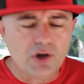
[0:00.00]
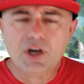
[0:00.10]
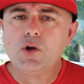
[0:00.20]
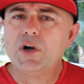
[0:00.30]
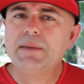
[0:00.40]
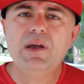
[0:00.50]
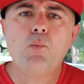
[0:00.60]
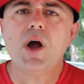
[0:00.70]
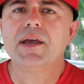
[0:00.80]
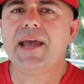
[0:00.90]
there could only be
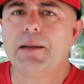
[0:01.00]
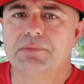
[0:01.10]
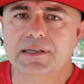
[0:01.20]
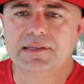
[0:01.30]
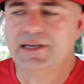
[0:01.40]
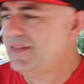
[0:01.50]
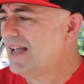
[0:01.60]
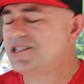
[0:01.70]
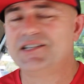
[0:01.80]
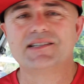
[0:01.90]
1 captain. And
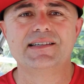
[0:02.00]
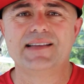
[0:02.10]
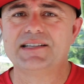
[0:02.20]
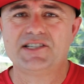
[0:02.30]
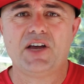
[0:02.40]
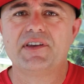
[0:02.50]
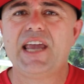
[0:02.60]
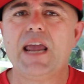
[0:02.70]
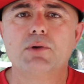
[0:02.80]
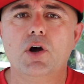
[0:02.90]
that's just it. That's just how the
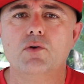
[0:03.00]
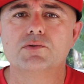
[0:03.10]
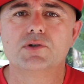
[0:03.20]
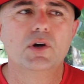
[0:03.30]
game goes.